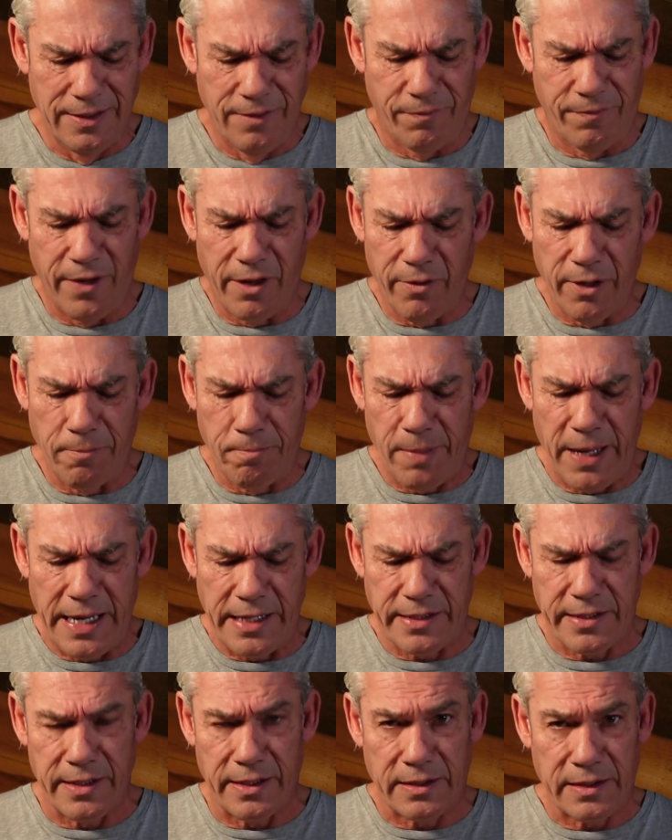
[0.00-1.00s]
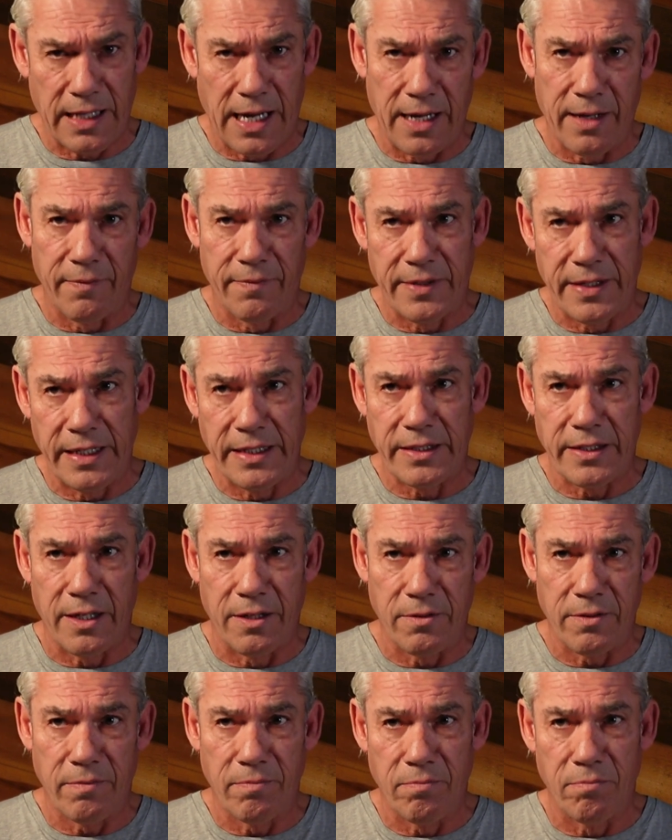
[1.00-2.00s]
Very basic kind of
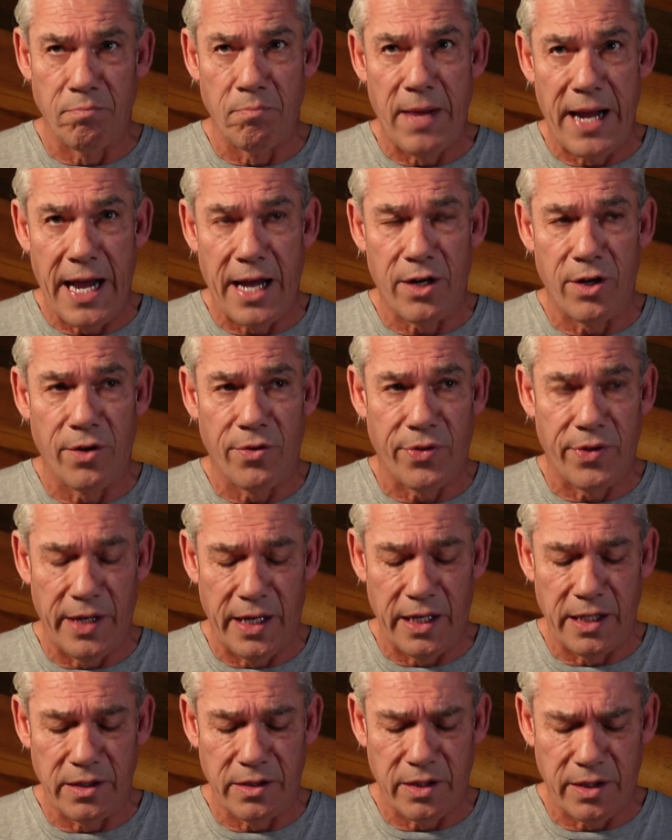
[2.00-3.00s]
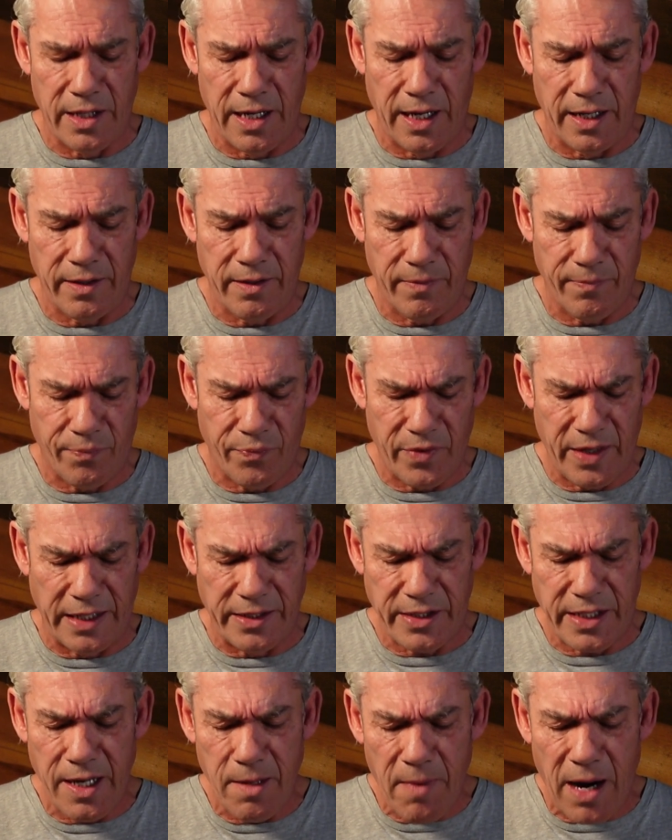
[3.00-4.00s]
decent manner things that they
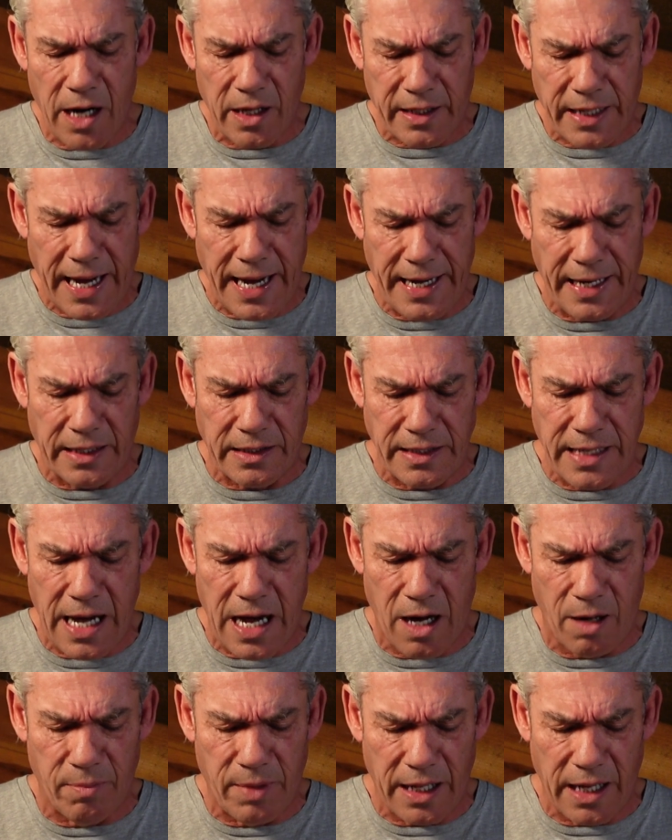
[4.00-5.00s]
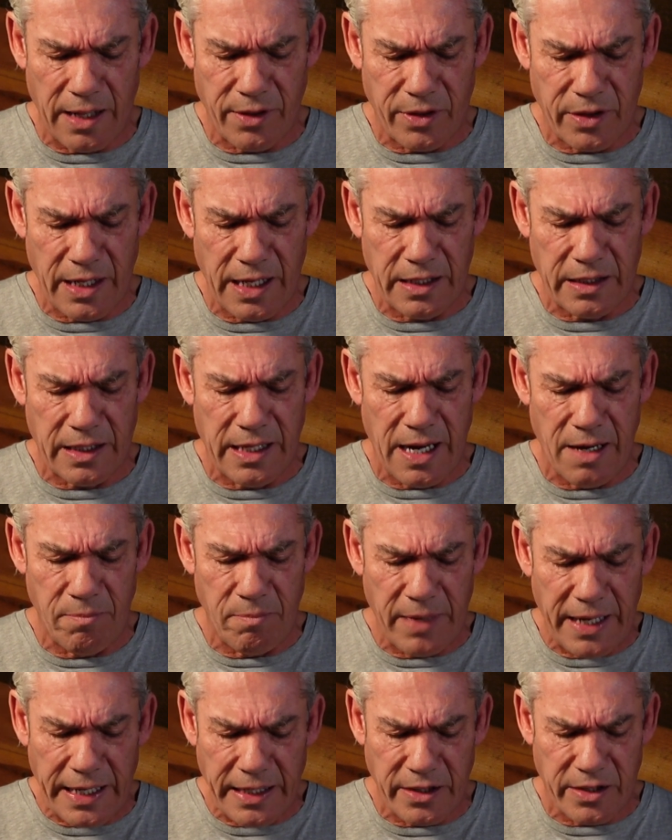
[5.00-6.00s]
seem archaic now, but I think they
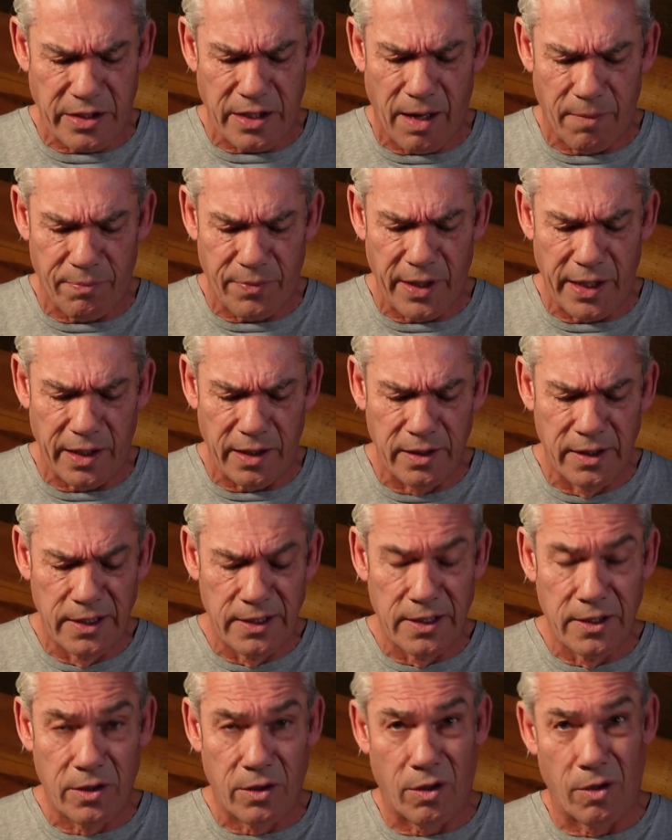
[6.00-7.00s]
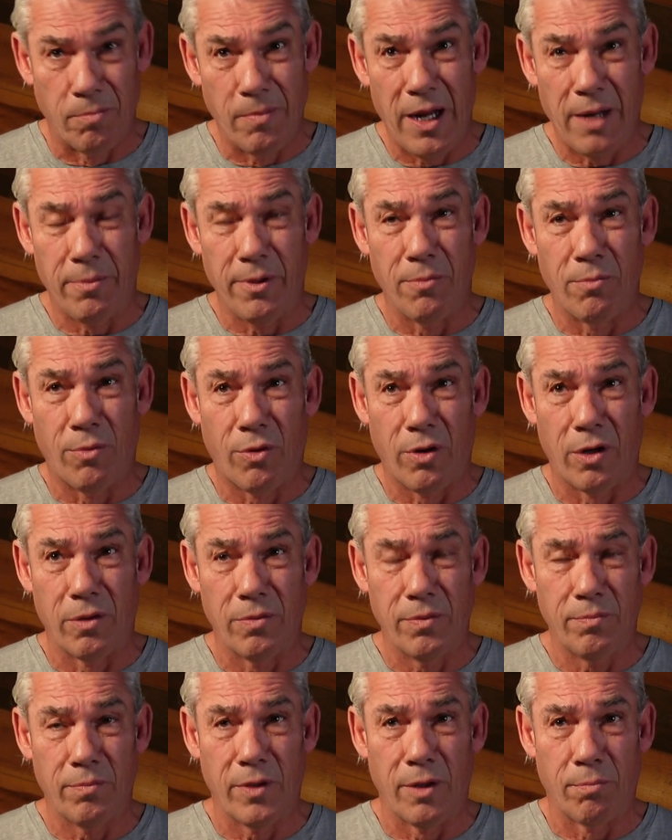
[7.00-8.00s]
mean something, or maybe more
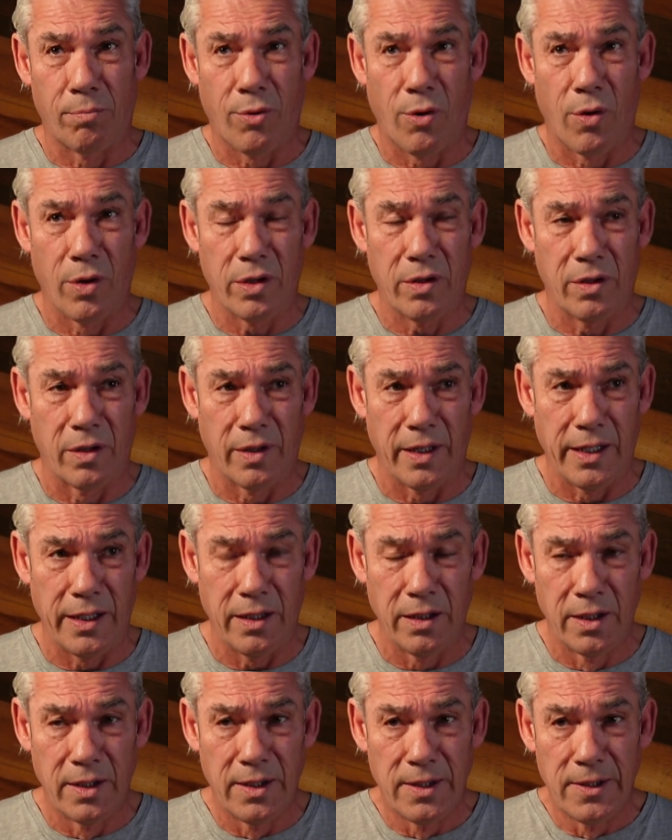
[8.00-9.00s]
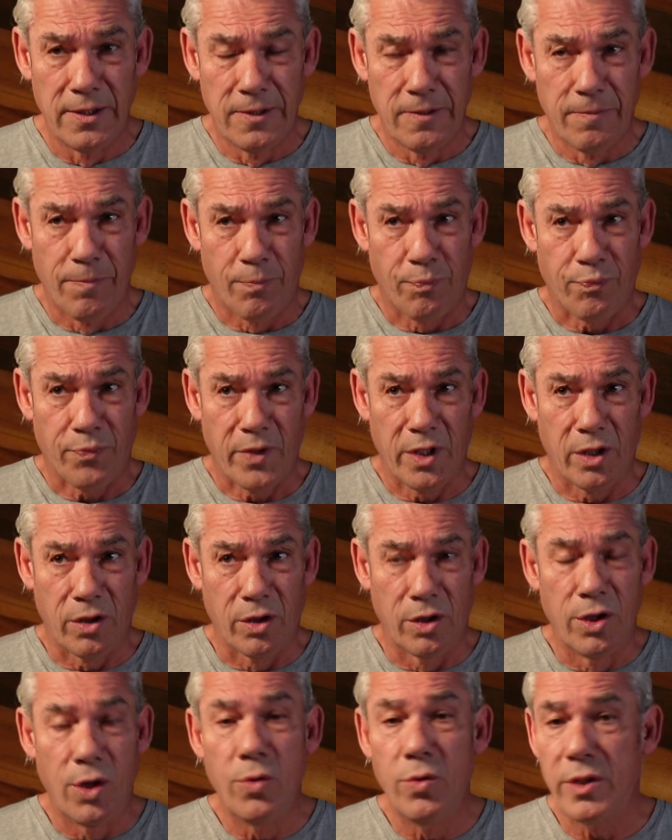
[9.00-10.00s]
importantly,
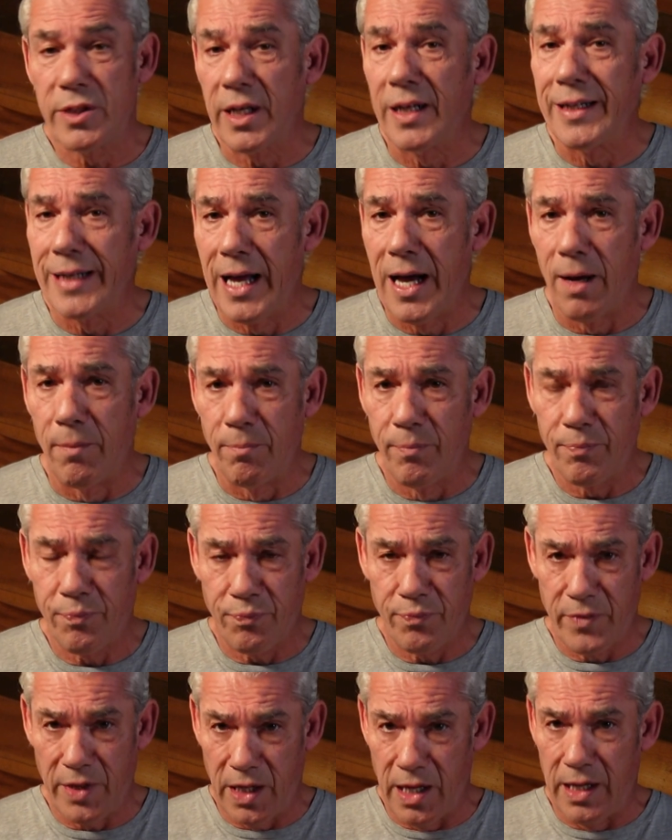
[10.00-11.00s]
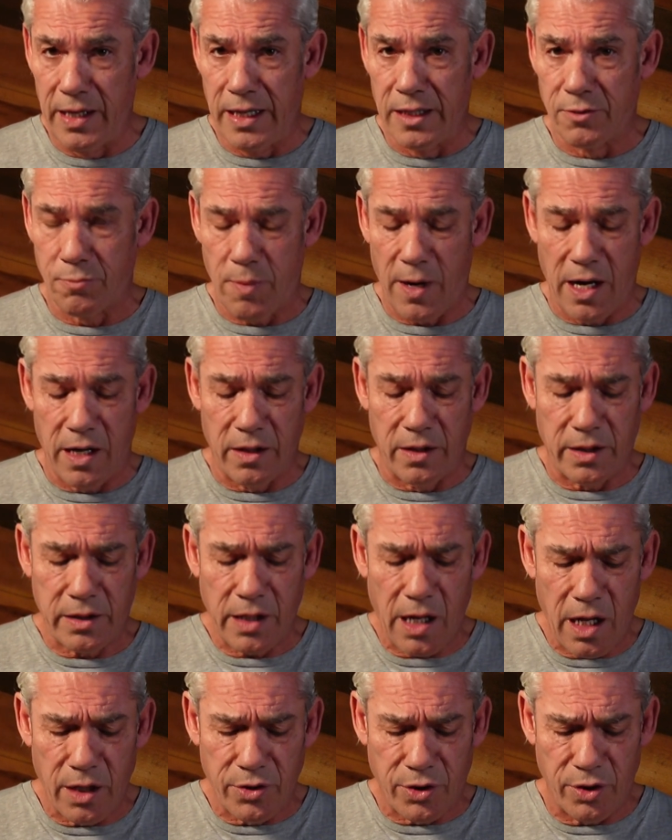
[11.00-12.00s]
losing them as part of the
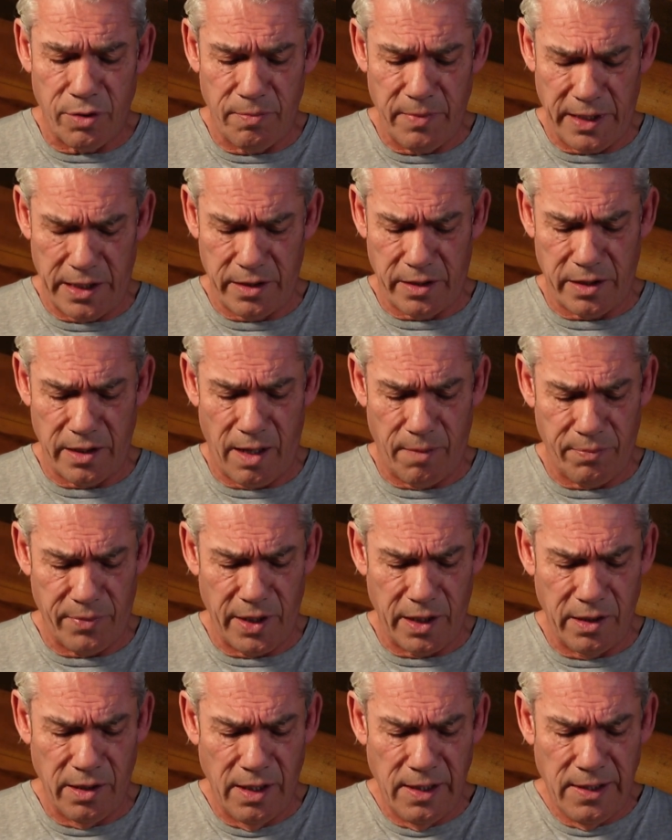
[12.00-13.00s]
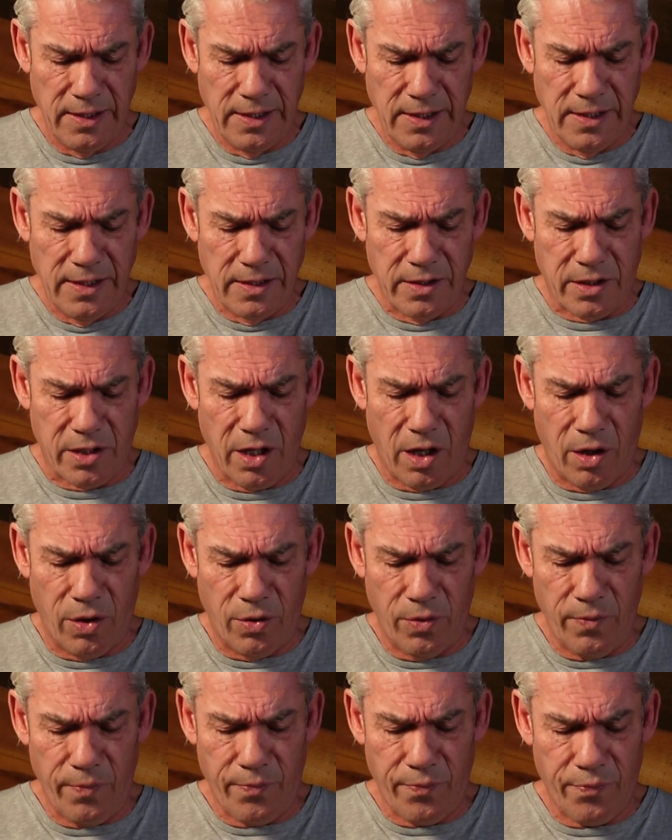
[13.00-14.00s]
culture means something.
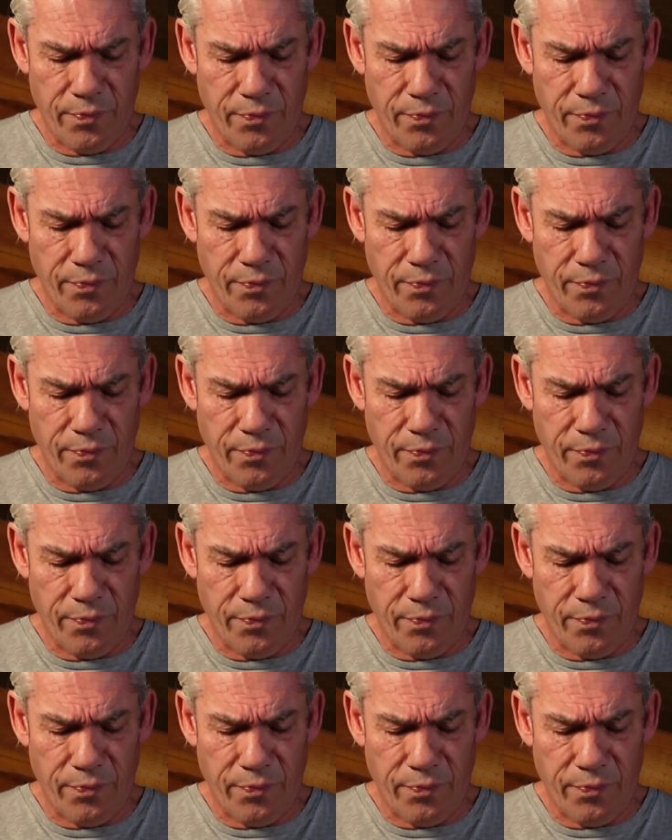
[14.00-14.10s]
So